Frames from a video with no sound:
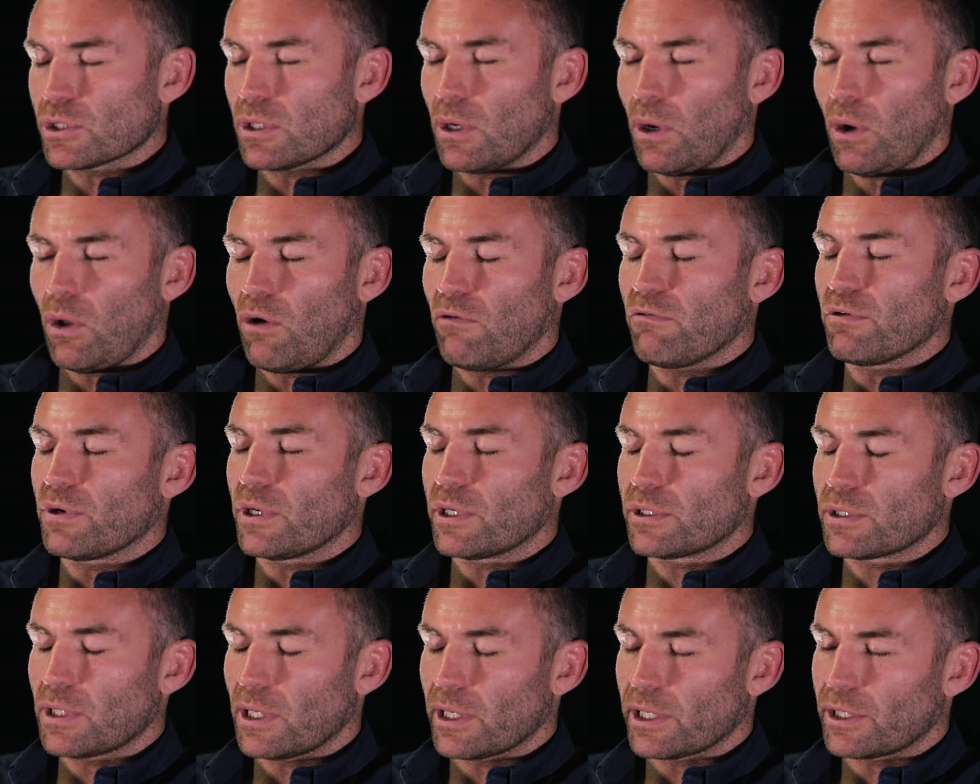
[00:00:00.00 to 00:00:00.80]
loving
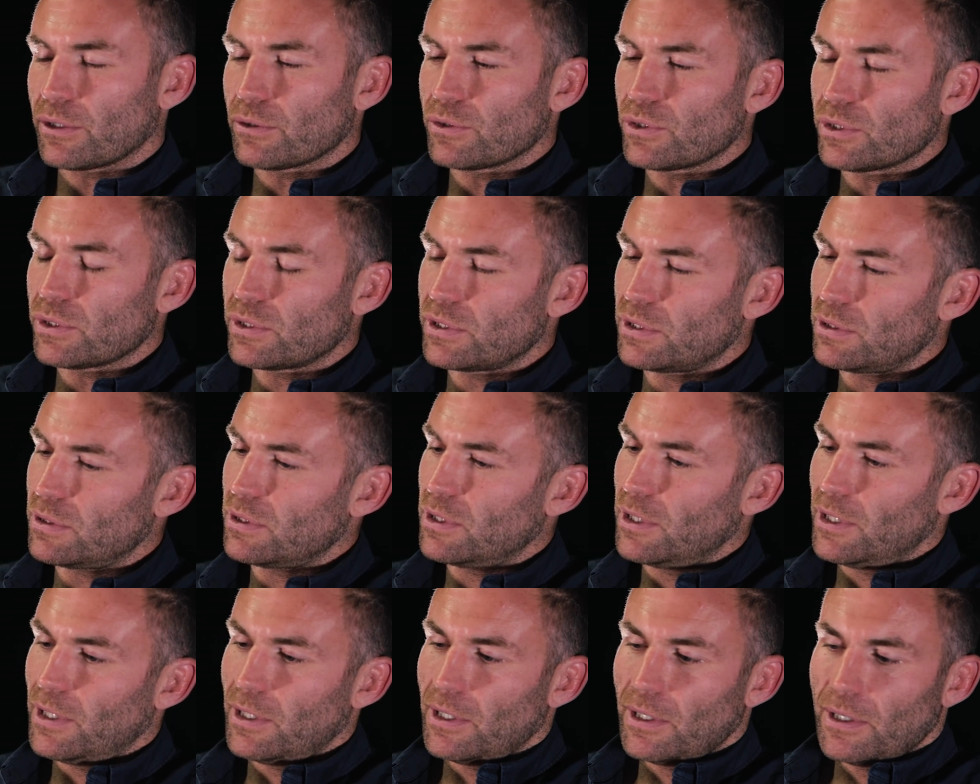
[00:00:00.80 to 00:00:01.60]
it, like you're just...
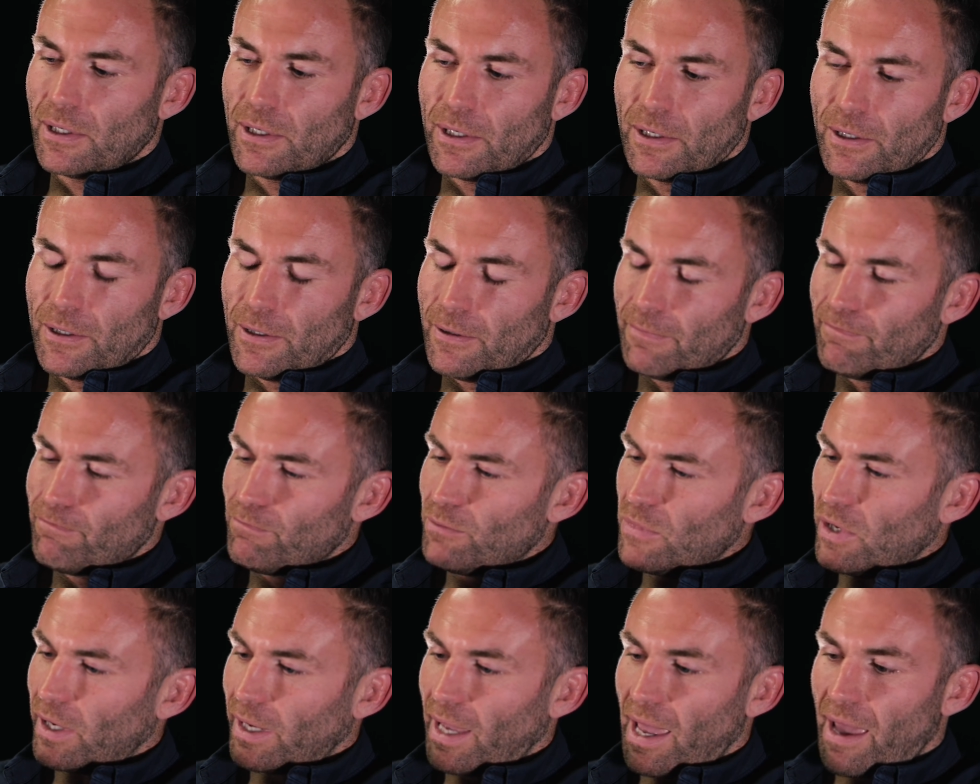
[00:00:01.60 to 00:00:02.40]

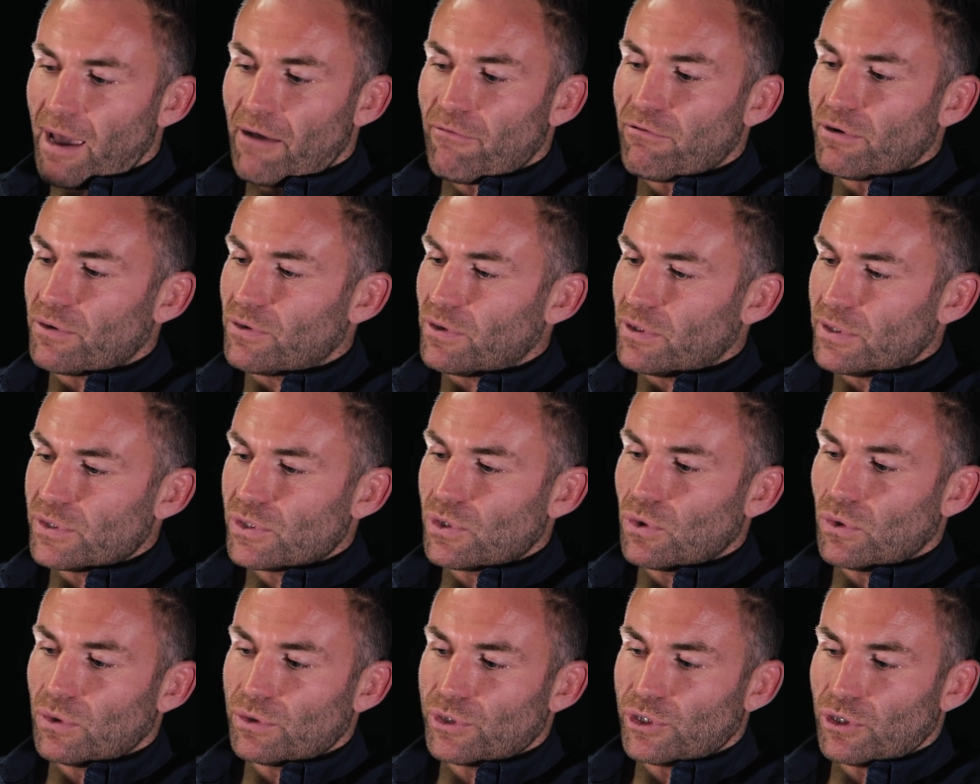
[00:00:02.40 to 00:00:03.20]
like everything is
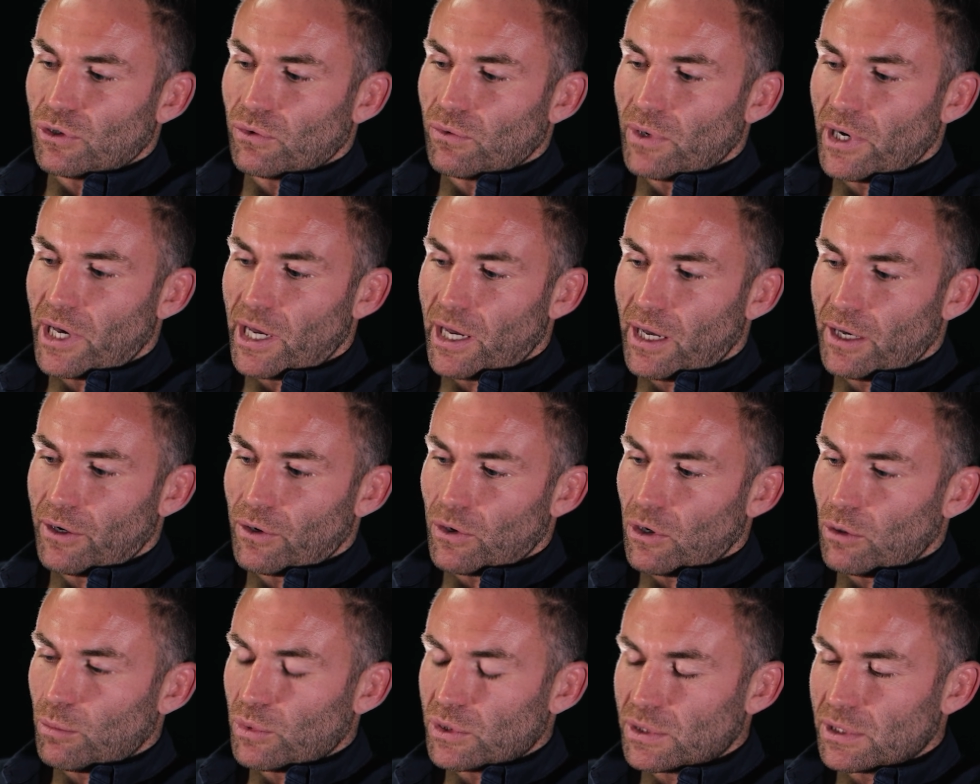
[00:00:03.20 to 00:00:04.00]
going your way,
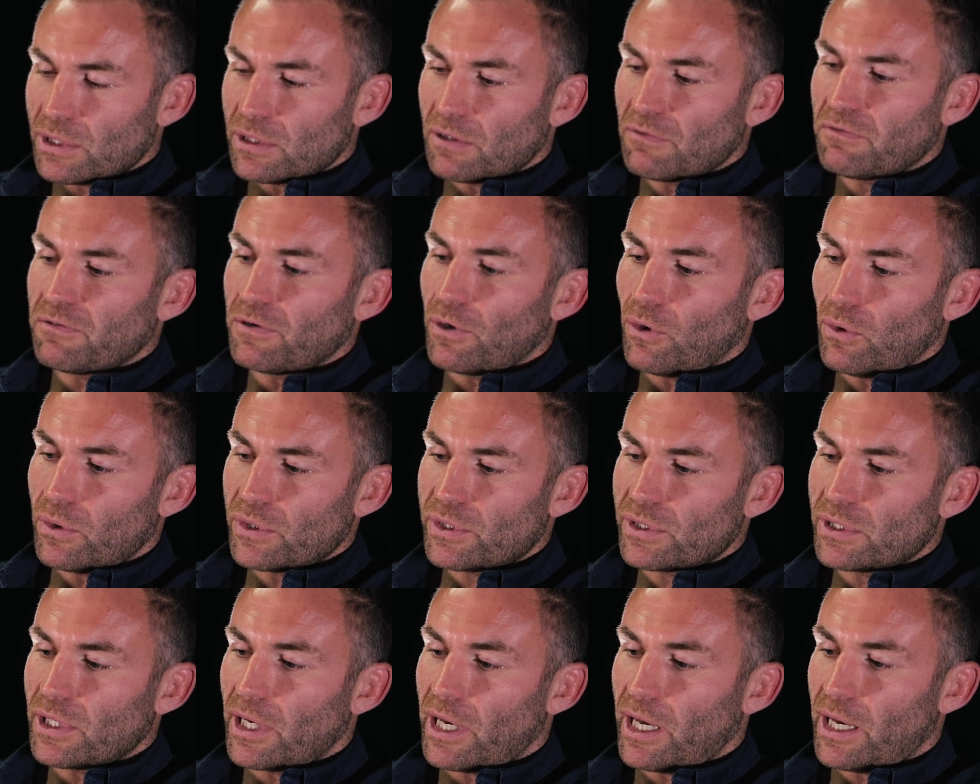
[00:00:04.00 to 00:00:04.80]
you're almost in a flow
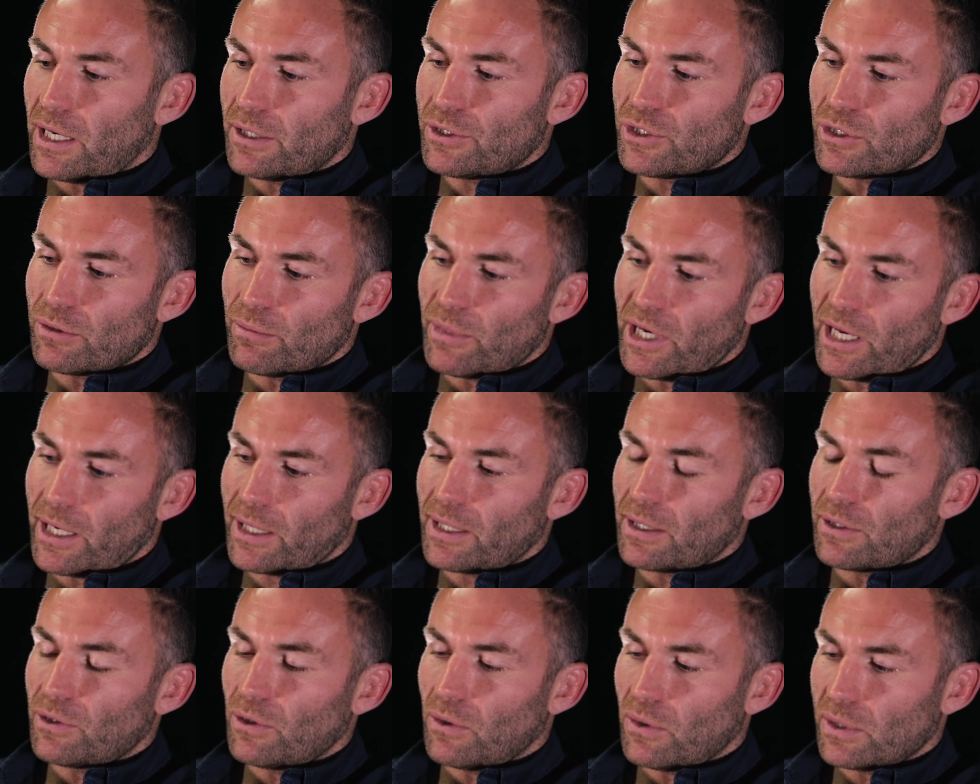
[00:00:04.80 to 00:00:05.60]
state, you're
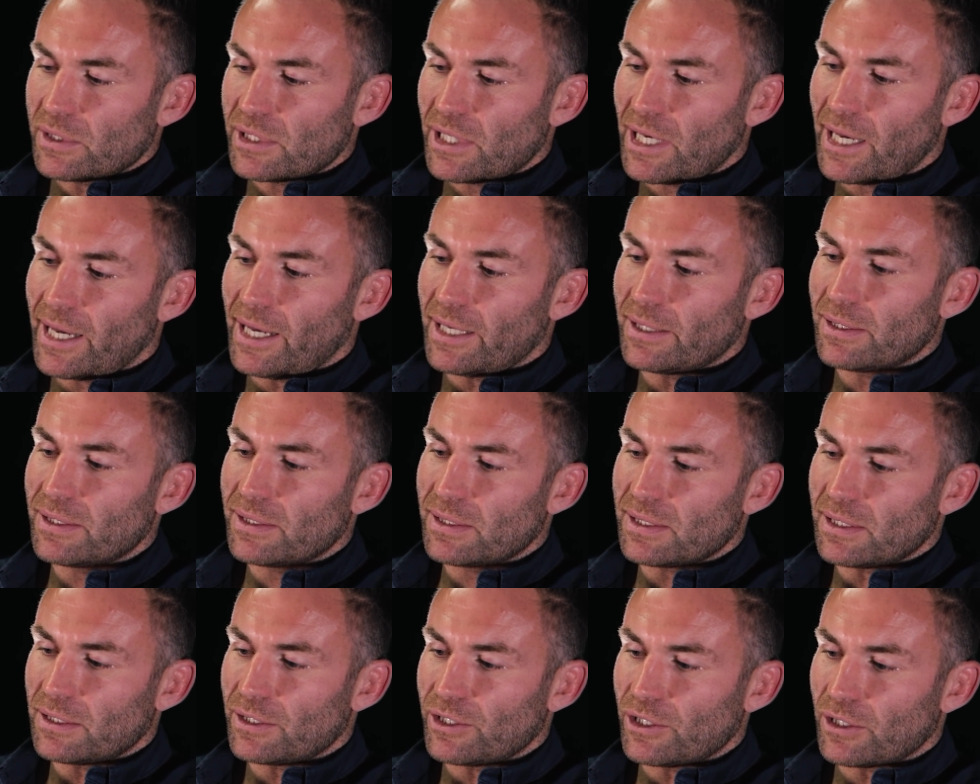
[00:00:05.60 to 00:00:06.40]
making those
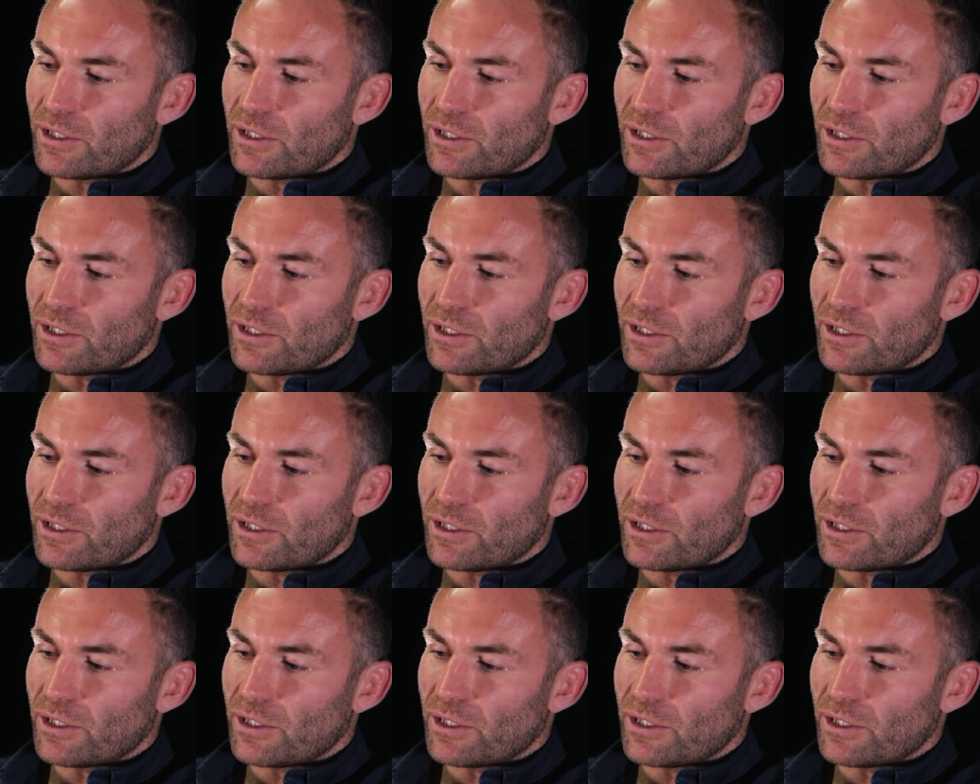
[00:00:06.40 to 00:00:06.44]
hits and